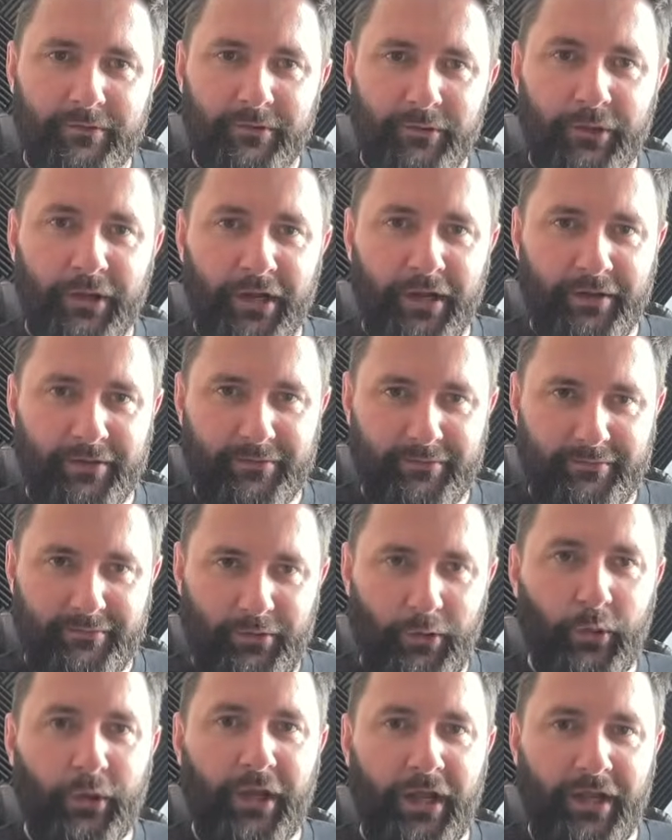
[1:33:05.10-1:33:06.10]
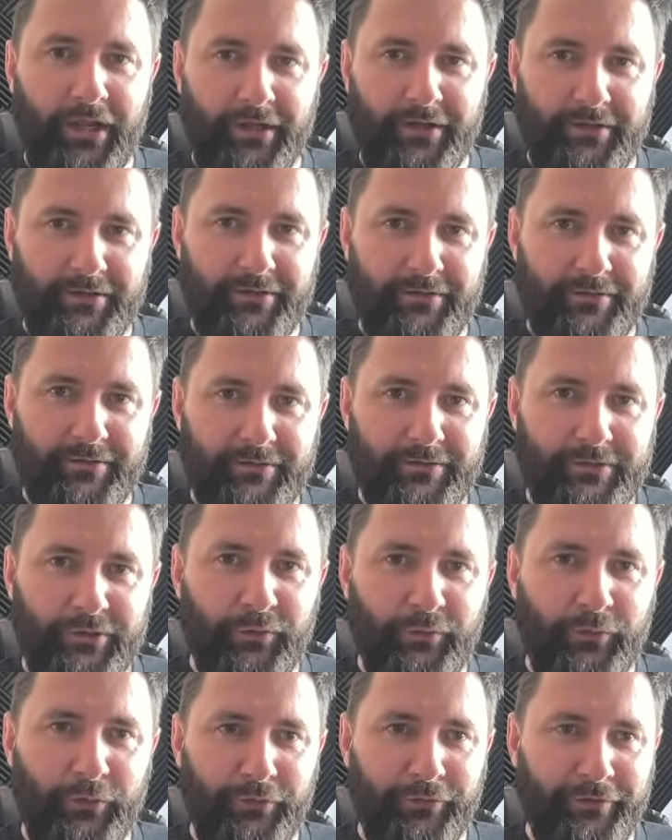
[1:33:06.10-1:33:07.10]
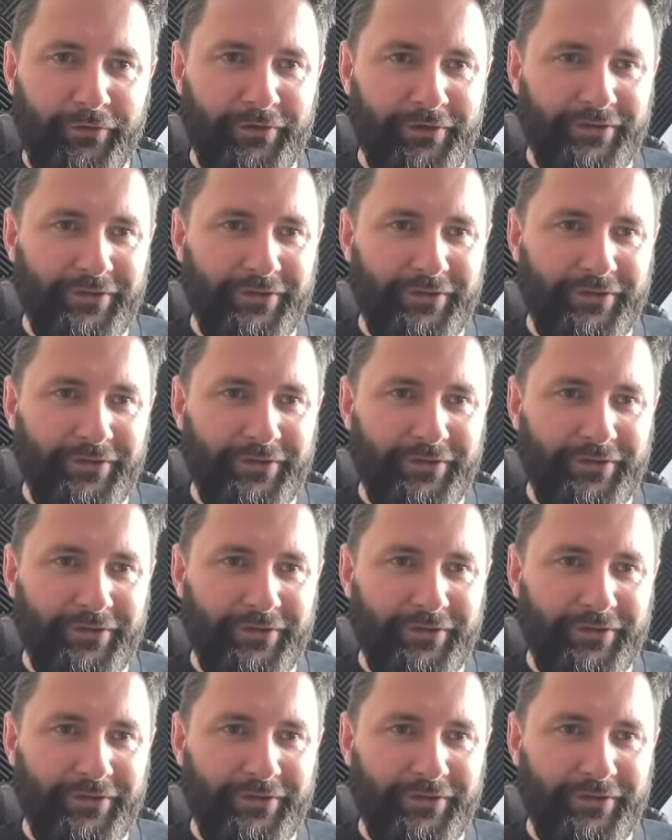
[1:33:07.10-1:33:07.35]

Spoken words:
Okay. Okay. Don't move.